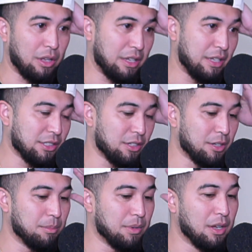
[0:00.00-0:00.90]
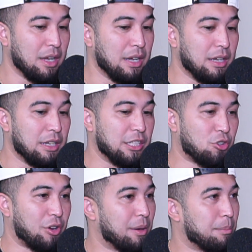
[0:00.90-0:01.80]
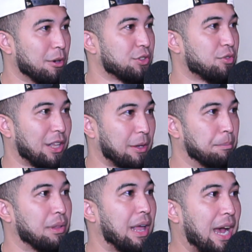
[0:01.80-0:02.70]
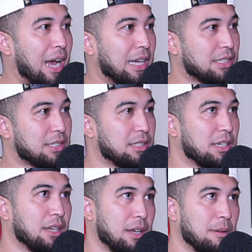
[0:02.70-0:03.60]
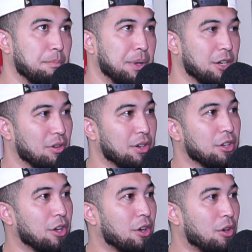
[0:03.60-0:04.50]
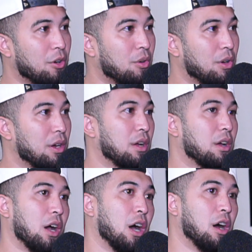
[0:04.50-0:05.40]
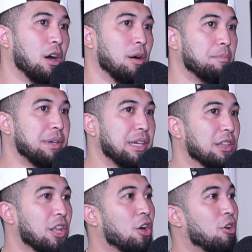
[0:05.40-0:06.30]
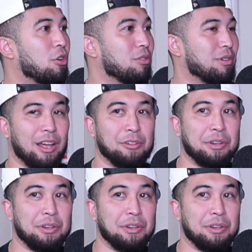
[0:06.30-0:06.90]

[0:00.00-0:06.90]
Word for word: Like, he's created merch for, like, Blast, Bino Rideau, Pilo.